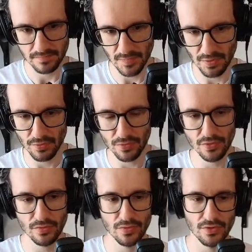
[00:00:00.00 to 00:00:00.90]

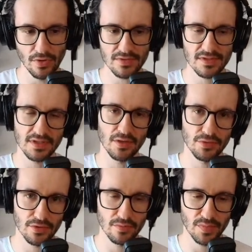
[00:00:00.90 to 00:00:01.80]
you don't see
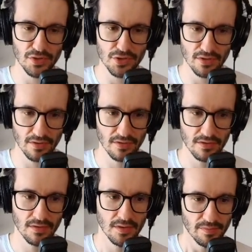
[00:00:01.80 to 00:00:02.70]
auto-completion,
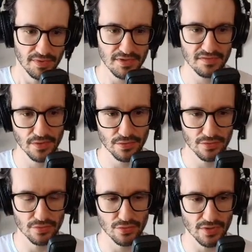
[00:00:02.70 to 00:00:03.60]
please
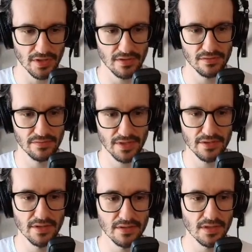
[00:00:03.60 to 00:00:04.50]
first try
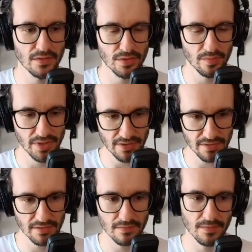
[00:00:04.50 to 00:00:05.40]
invalidate and
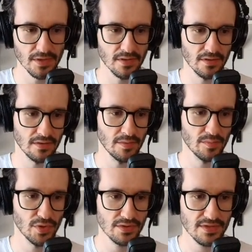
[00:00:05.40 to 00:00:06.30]
rebuild
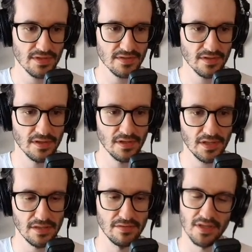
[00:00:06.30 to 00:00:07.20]
process.
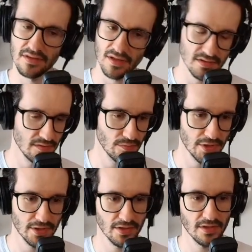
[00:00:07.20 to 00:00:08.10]
If that doesn't
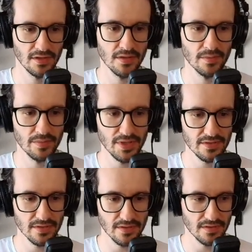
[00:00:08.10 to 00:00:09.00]
work,
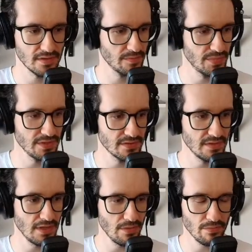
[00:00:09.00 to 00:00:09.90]
please
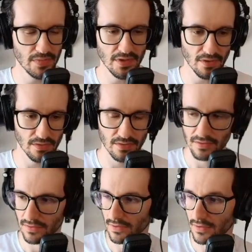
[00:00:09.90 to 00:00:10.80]
DM me
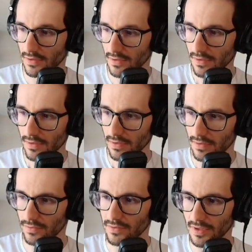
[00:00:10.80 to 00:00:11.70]
on
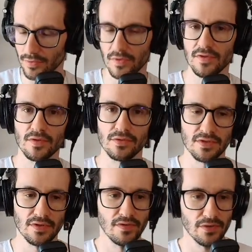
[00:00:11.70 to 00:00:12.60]
our Discord
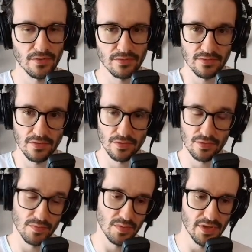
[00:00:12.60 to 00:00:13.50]
server
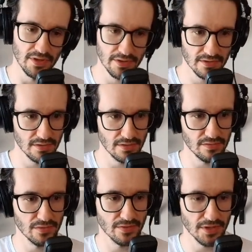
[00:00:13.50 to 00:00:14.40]
or maybe LinkedIn
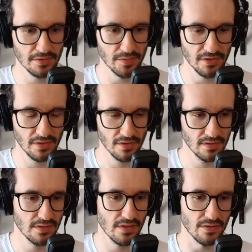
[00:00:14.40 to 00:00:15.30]
if you find me
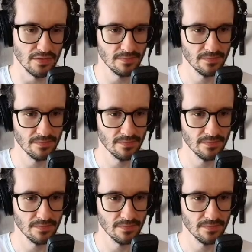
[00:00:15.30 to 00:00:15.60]
there.